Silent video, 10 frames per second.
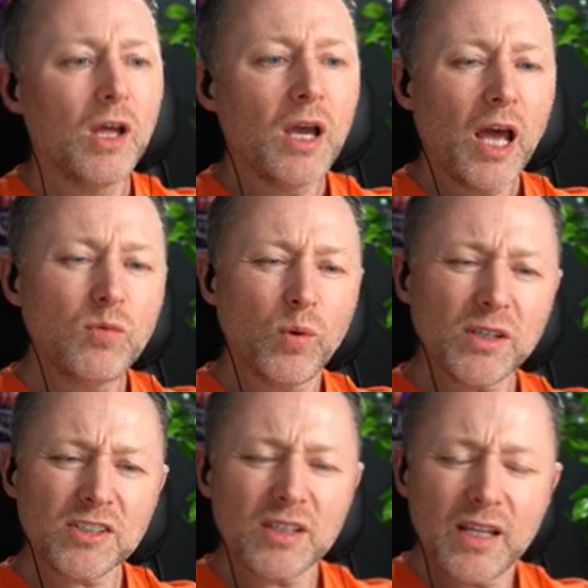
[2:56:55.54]
And
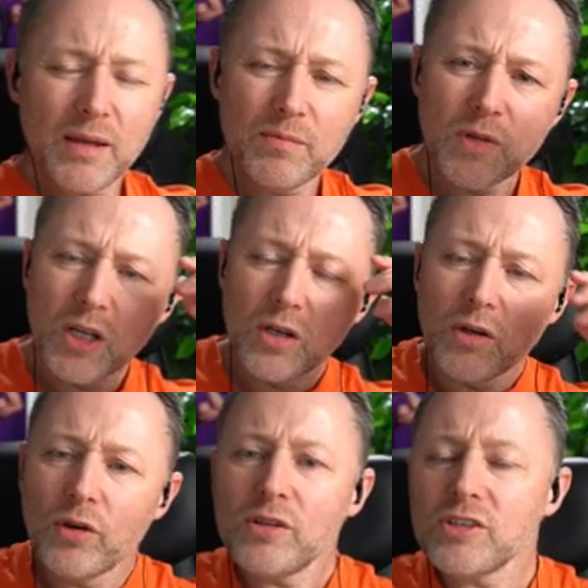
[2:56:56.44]
what's her name?
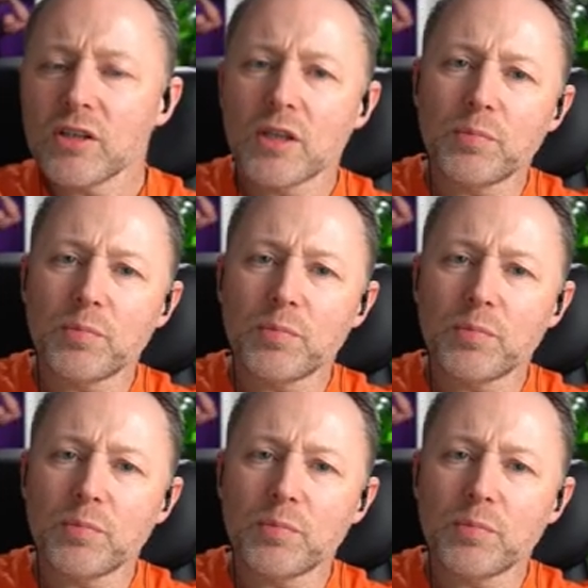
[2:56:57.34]
Who's her that